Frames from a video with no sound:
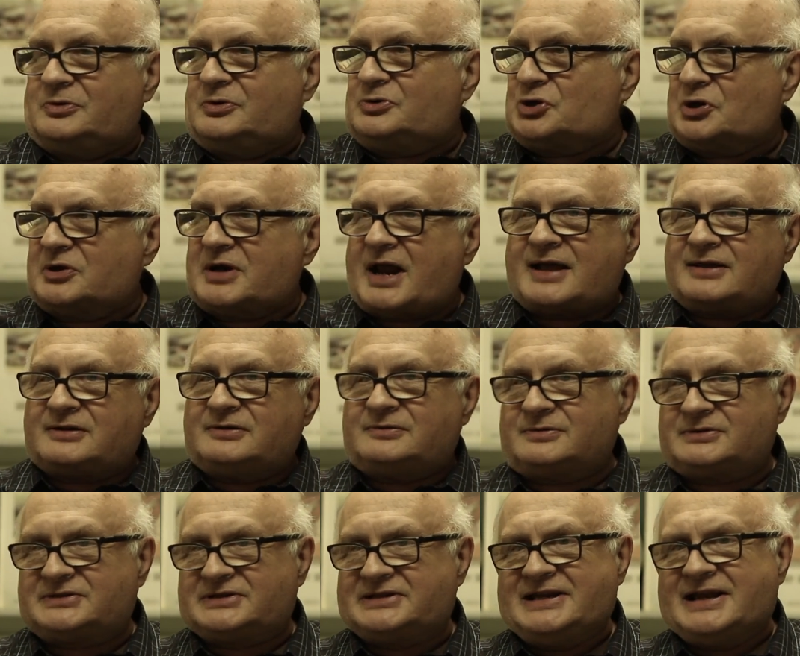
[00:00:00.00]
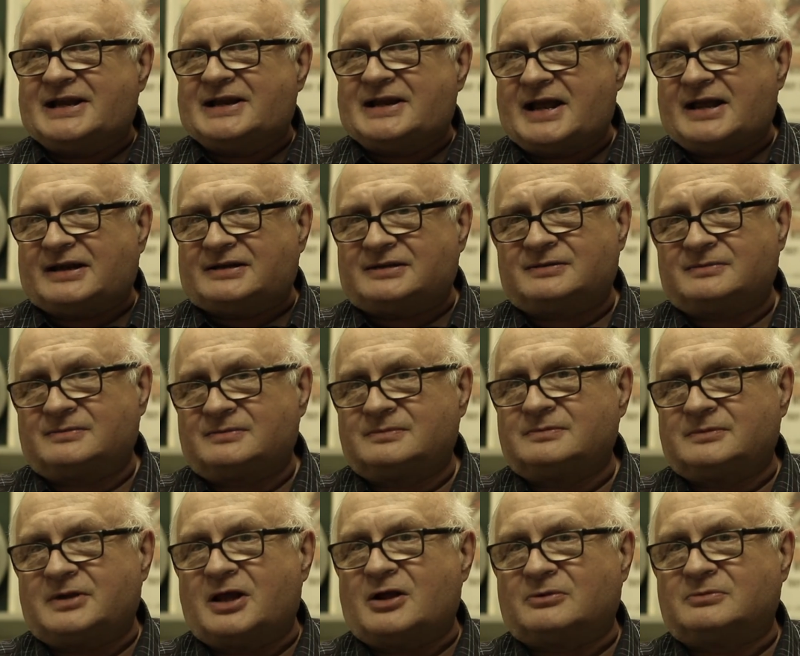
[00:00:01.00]
Turn on CNN,
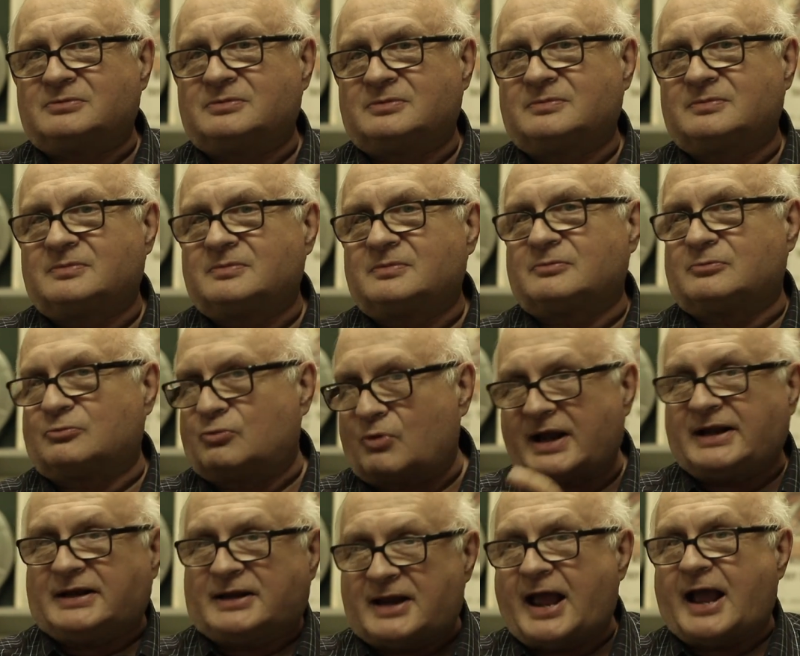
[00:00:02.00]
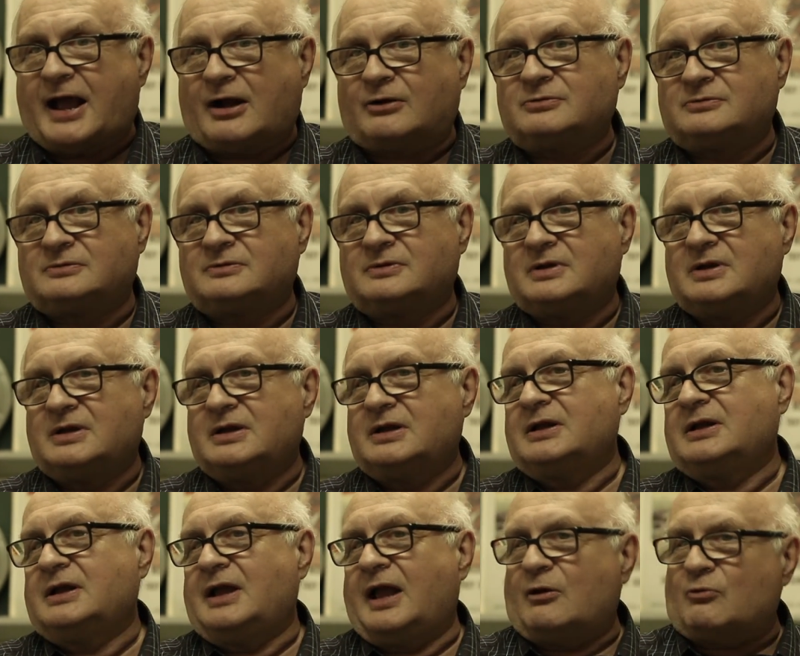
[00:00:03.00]
you know, right now.
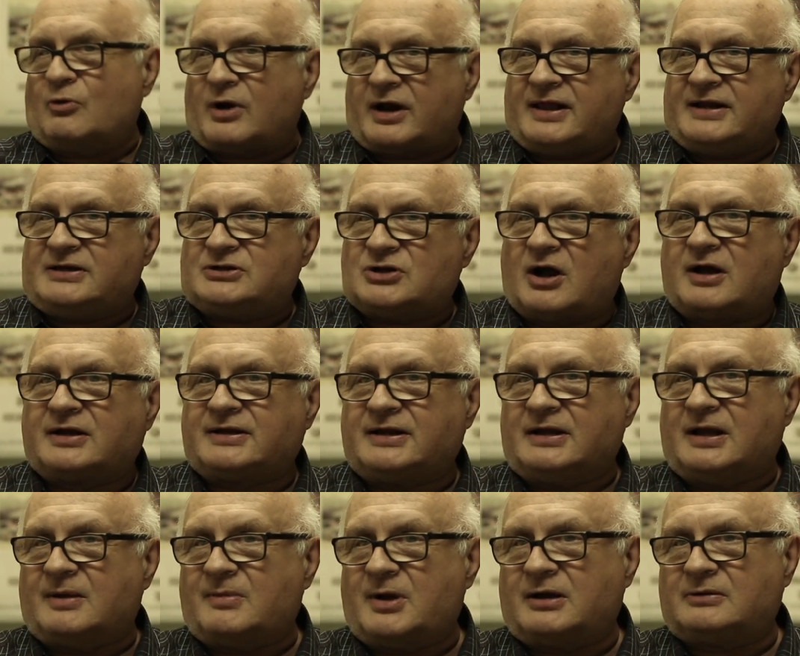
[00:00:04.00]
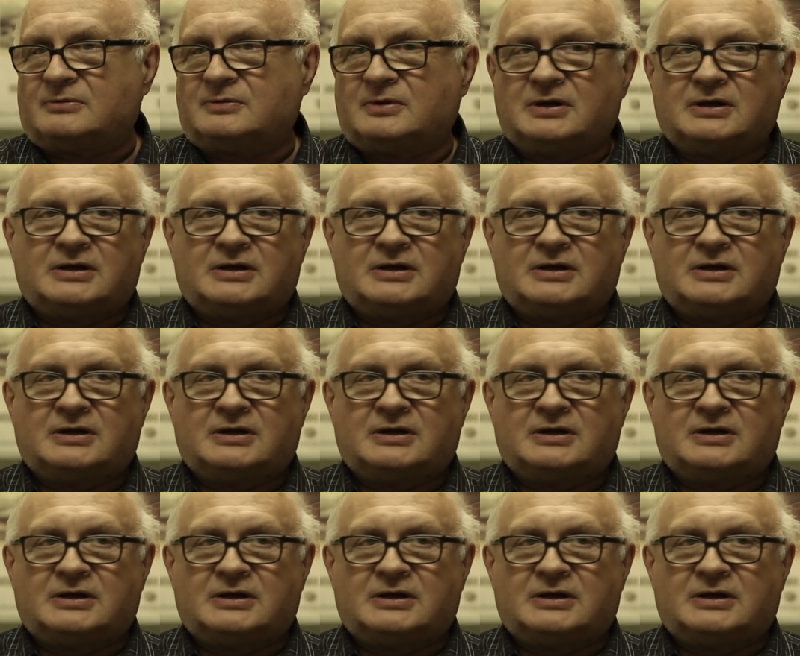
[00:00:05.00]
And what are they talking about?